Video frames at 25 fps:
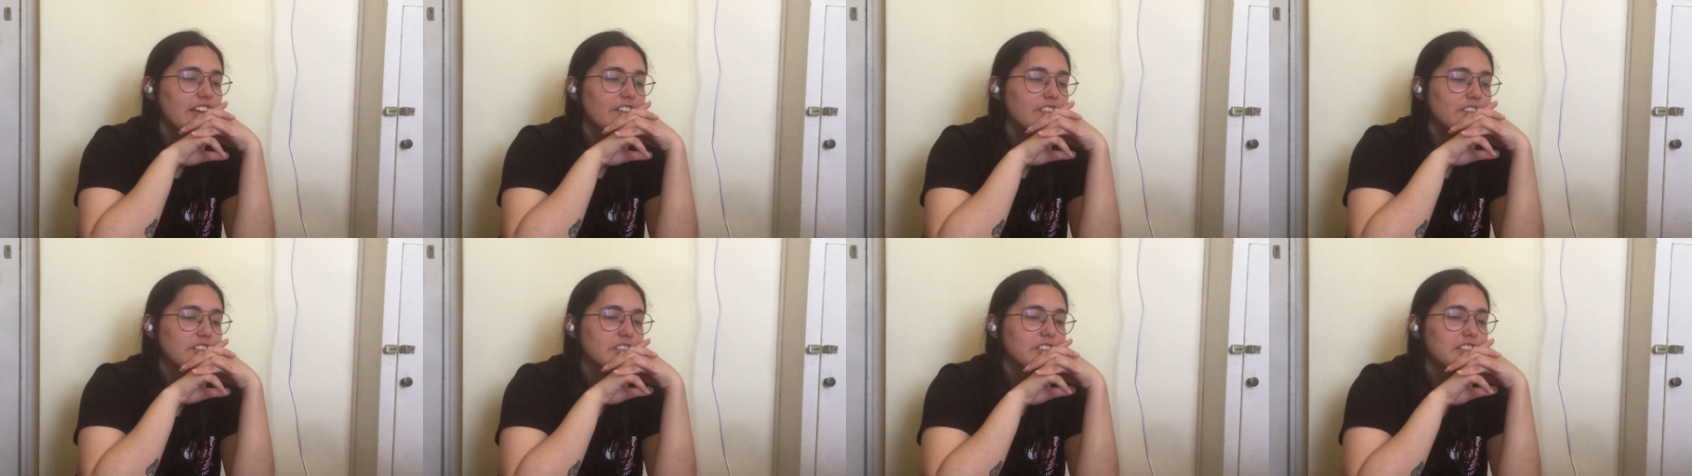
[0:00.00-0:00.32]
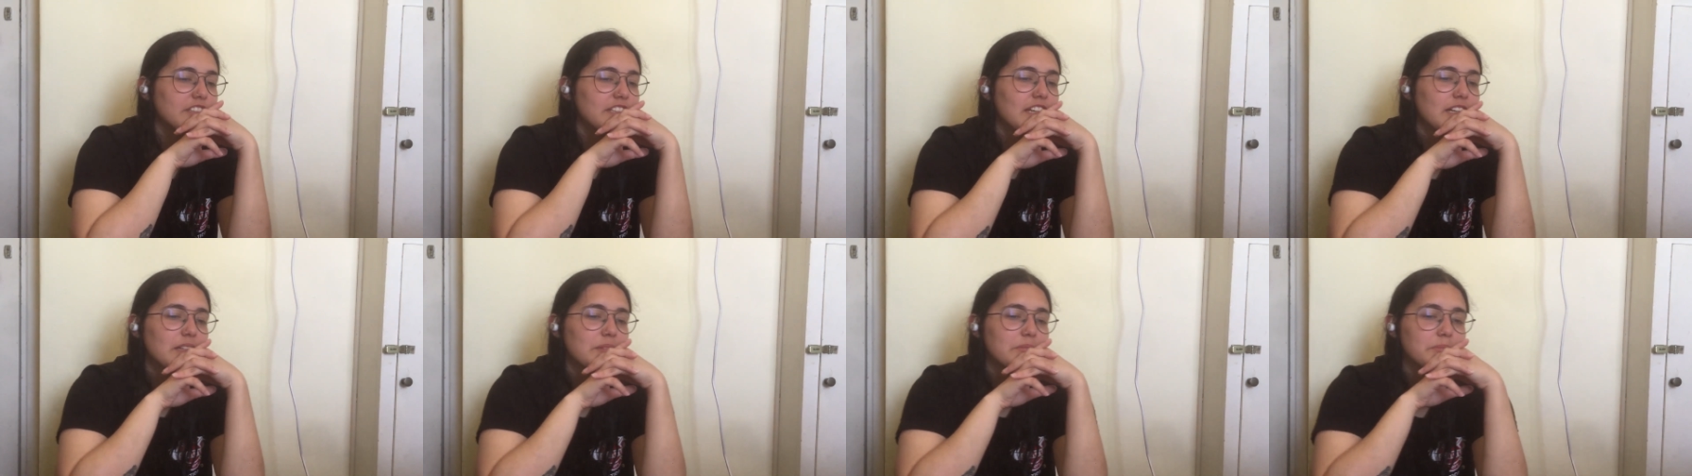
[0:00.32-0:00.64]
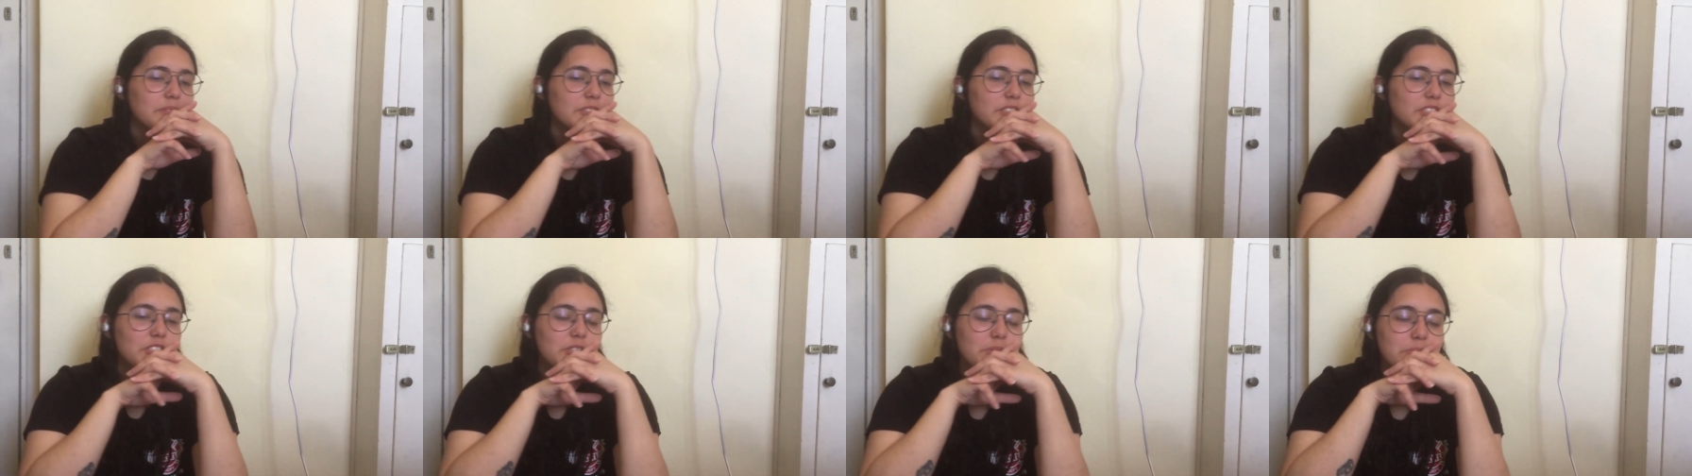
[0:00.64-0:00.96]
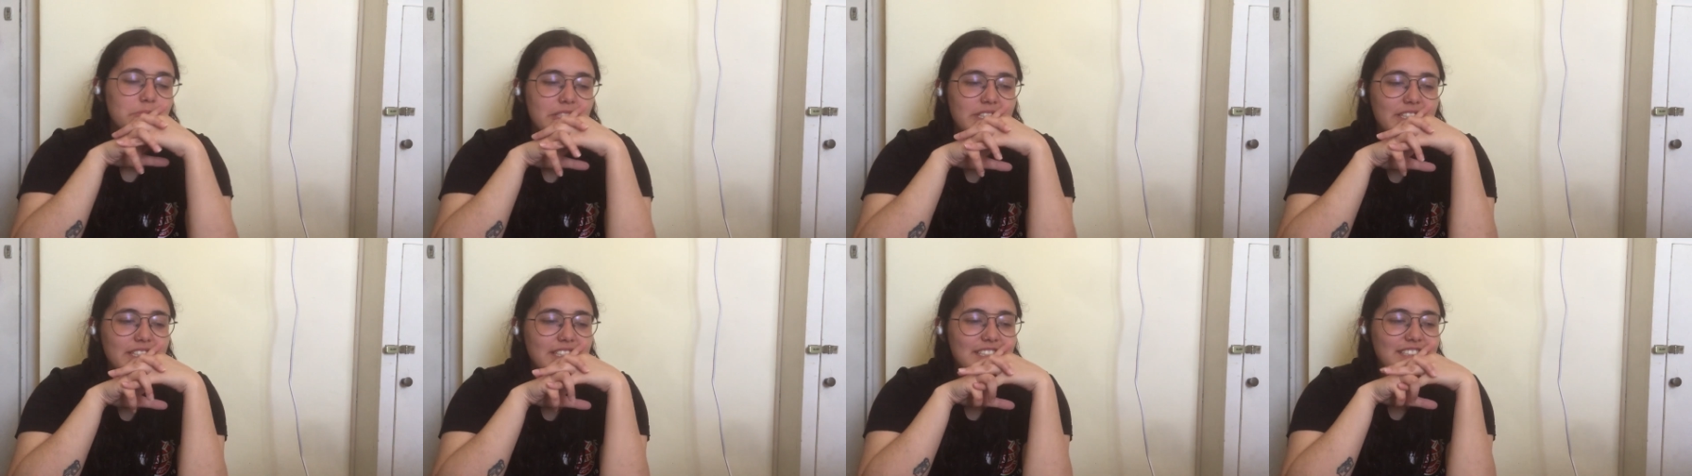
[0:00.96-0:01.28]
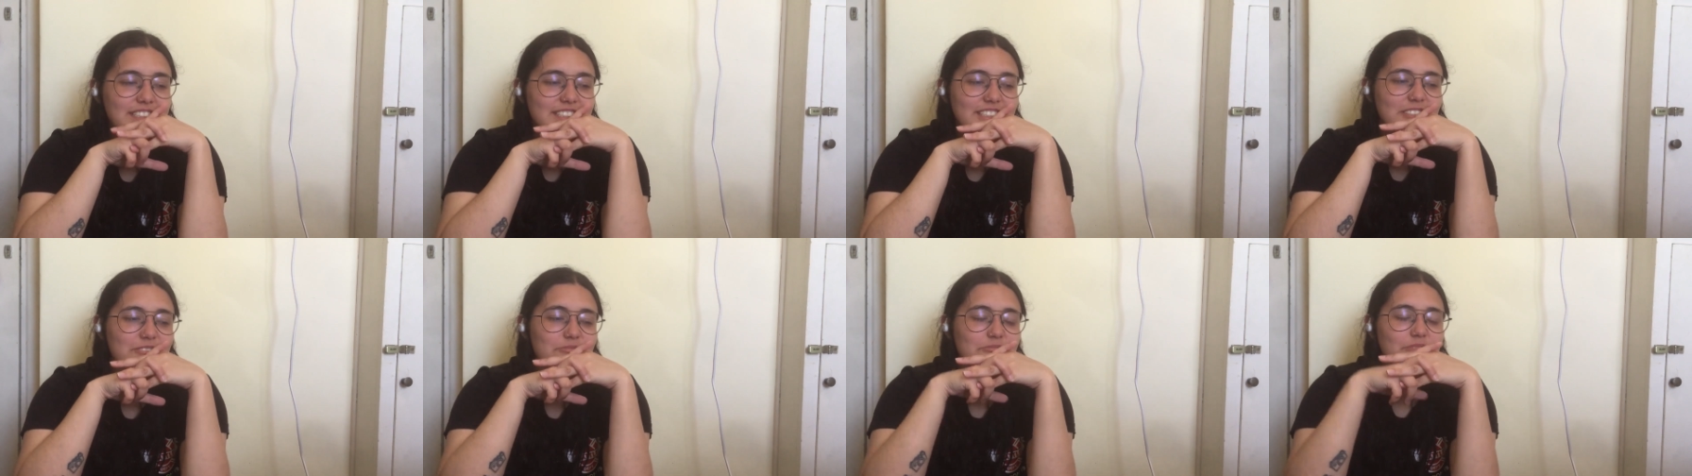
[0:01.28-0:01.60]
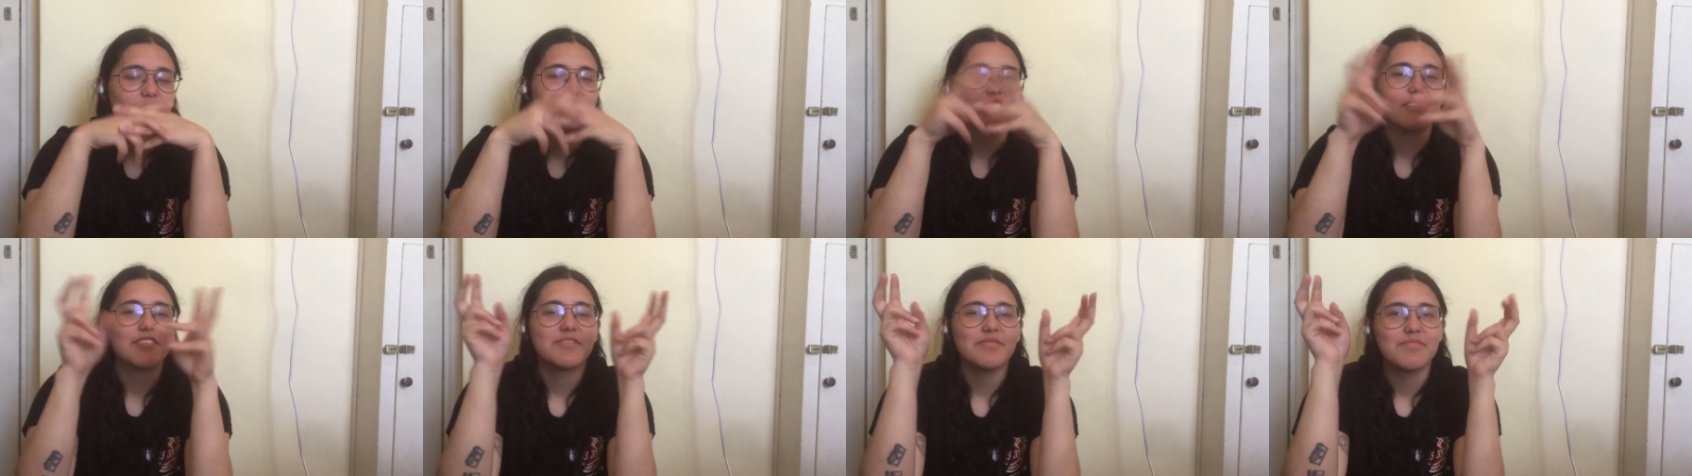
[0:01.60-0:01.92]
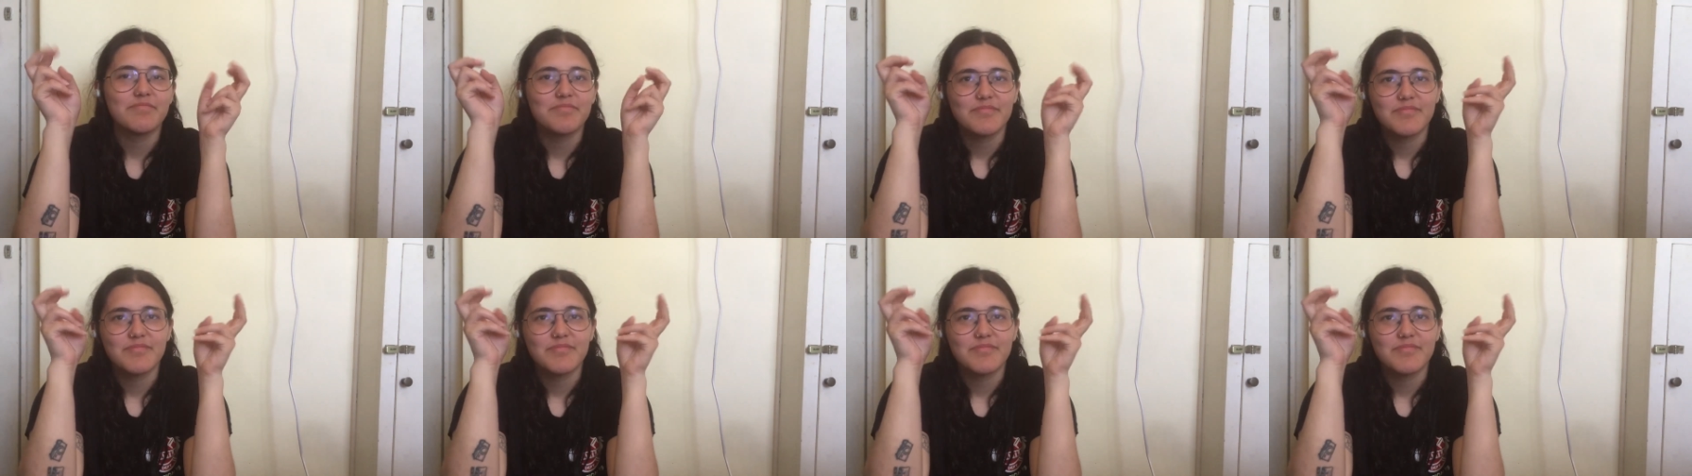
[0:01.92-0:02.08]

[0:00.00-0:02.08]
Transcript: everyone helping schmitt well